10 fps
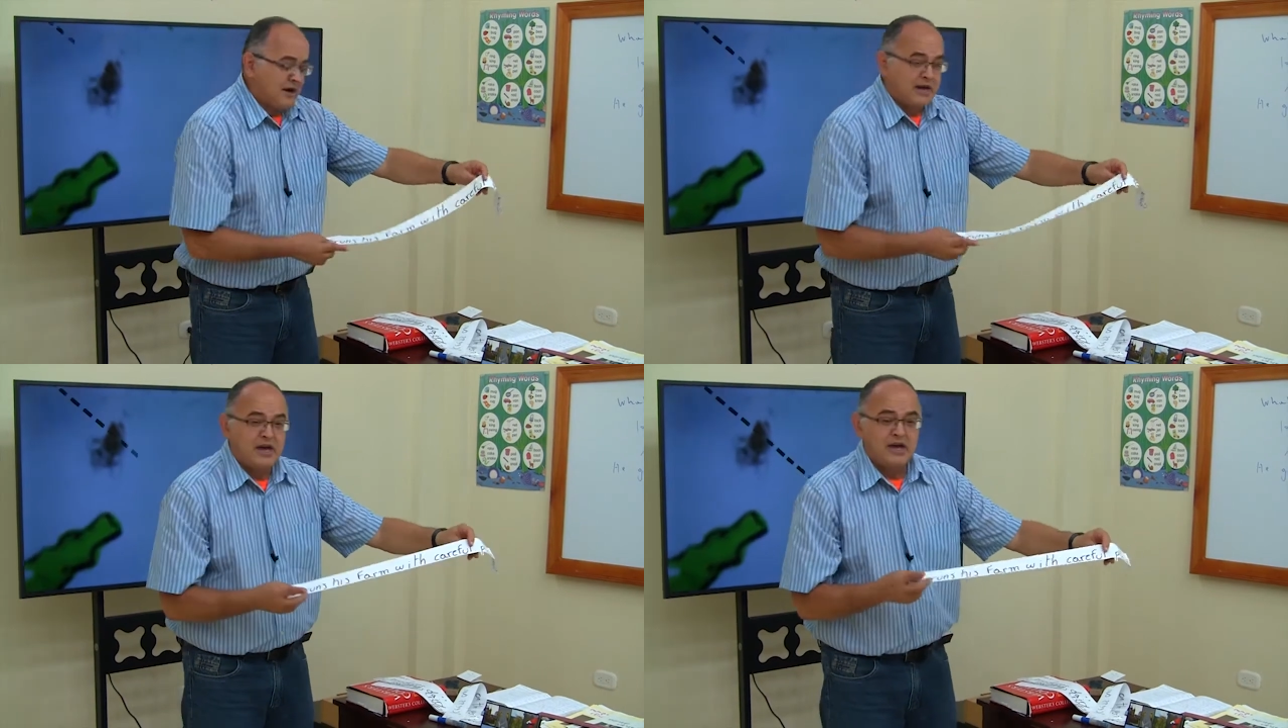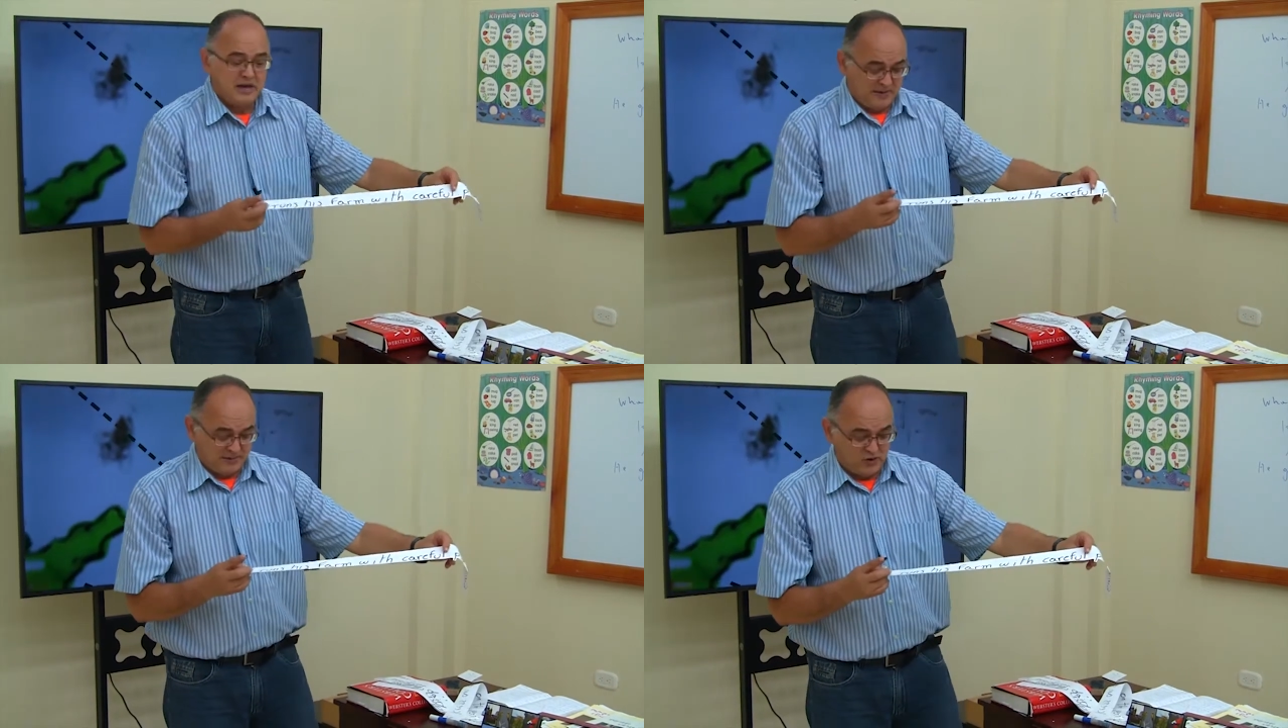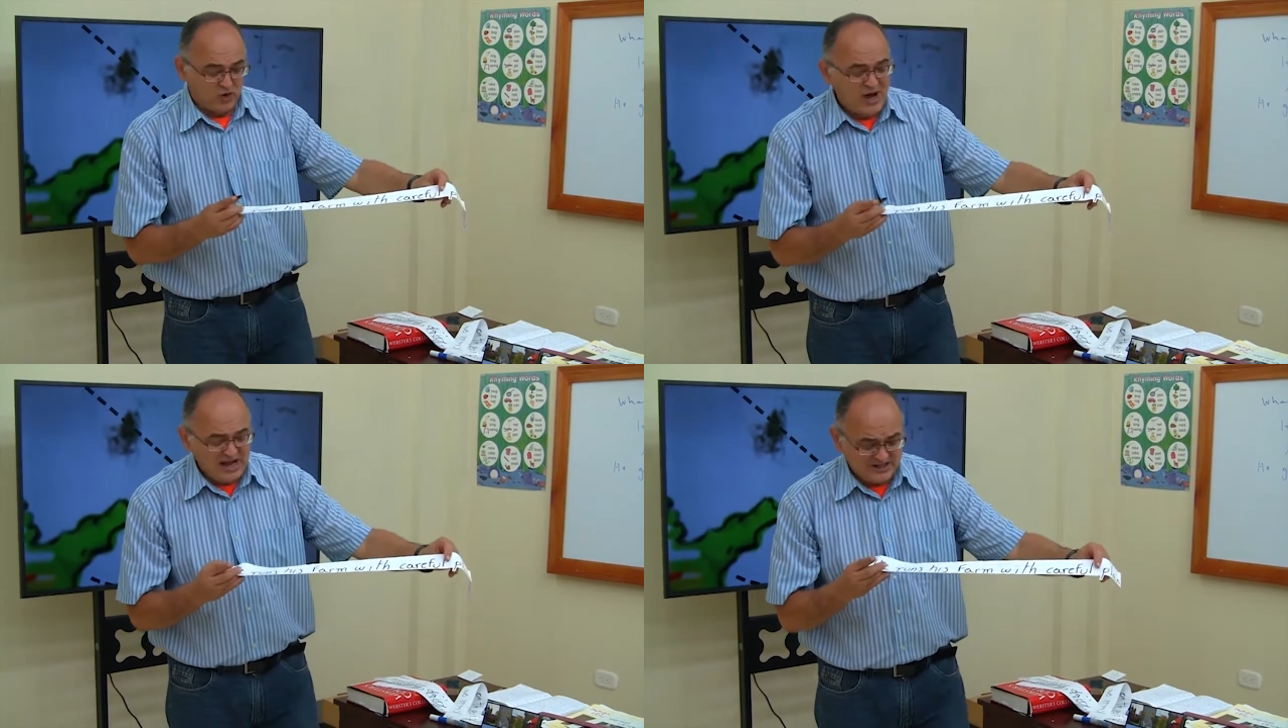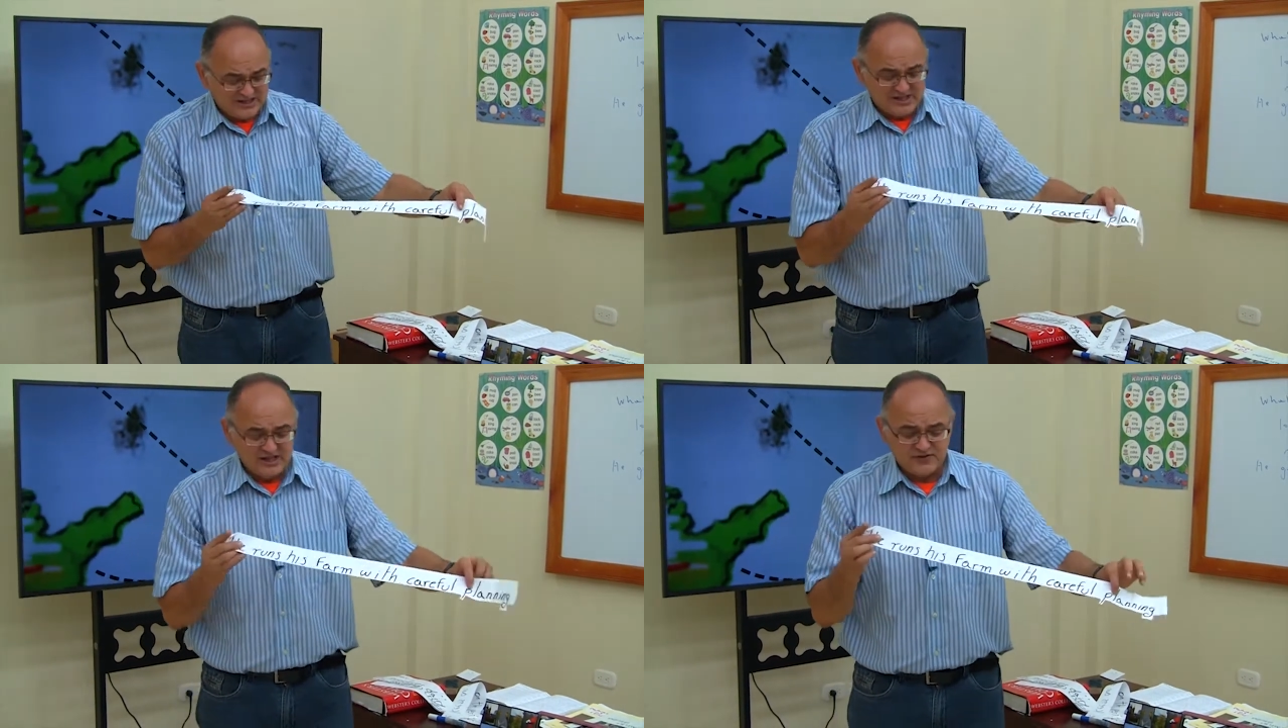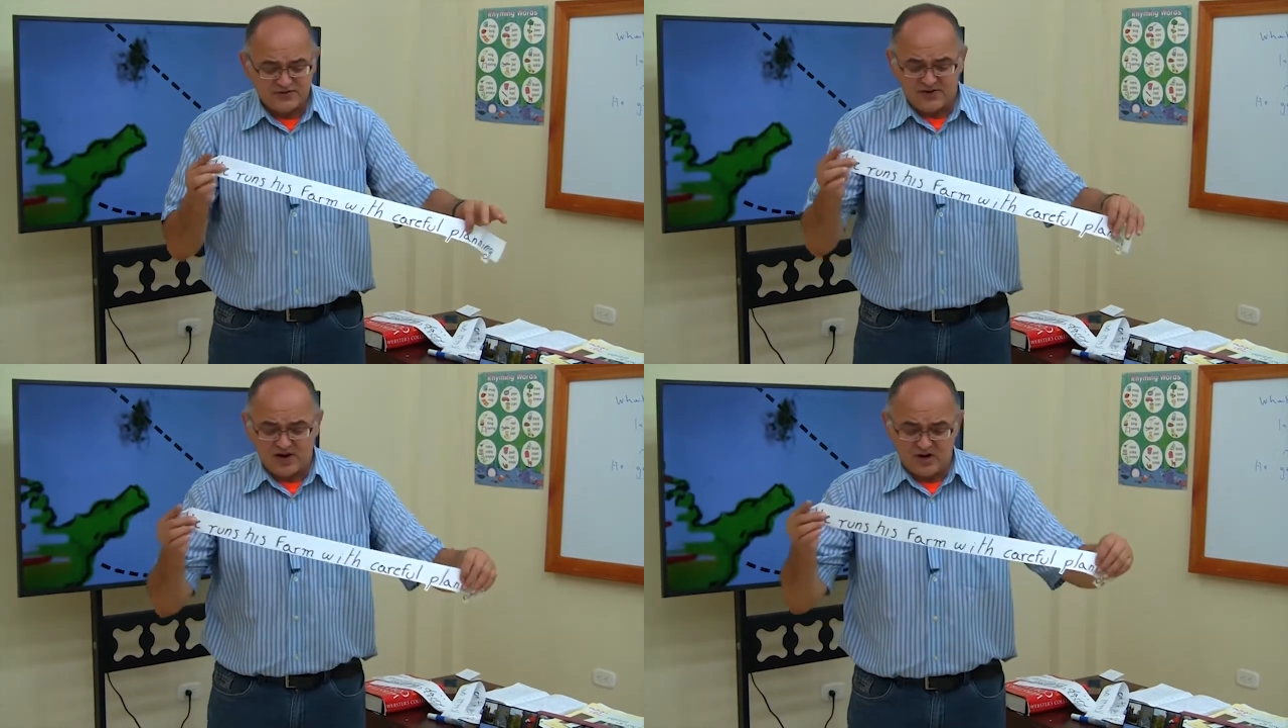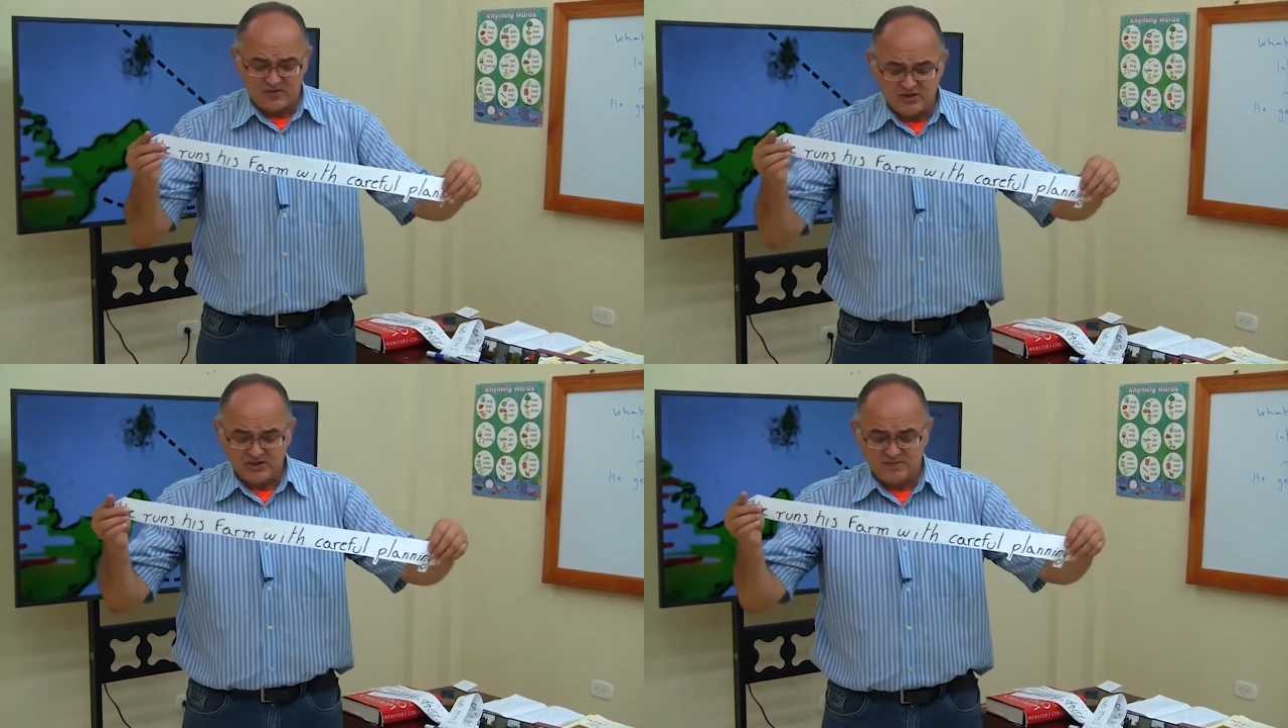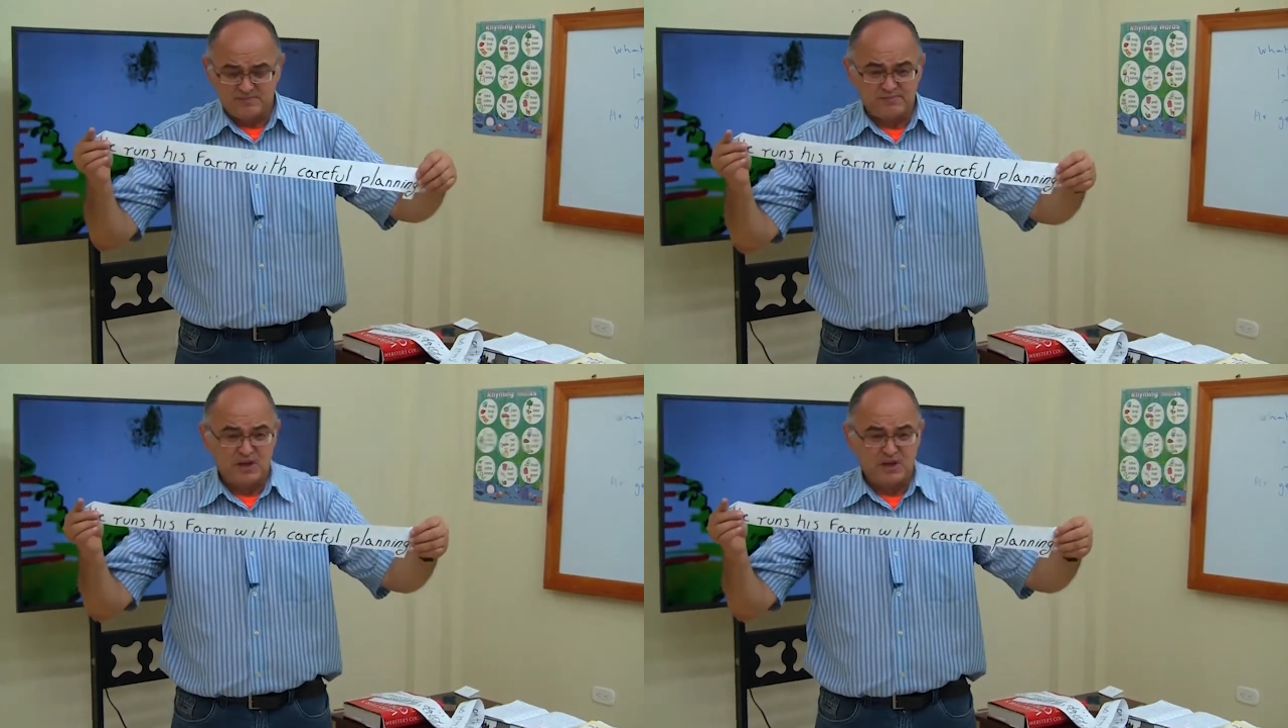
he runs his farms